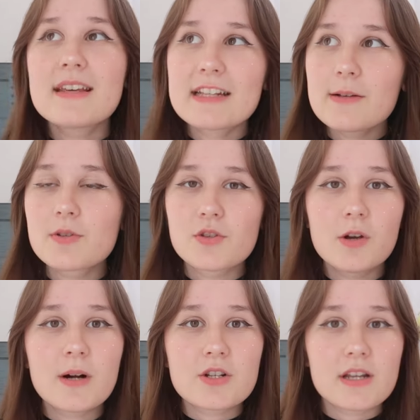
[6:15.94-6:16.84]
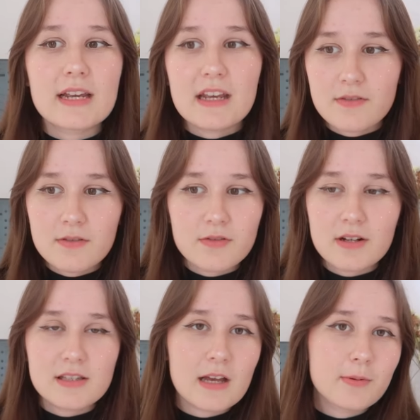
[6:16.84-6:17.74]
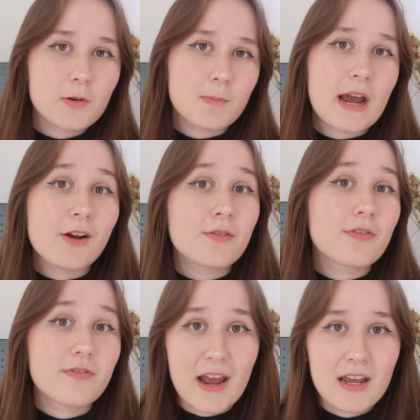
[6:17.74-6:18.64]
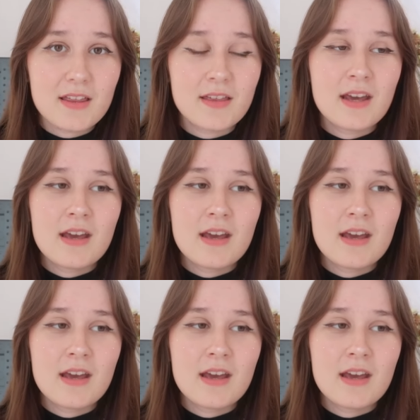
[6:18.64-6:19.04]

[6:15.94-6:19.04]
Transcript: And this helps so much, like even for example with my own faith.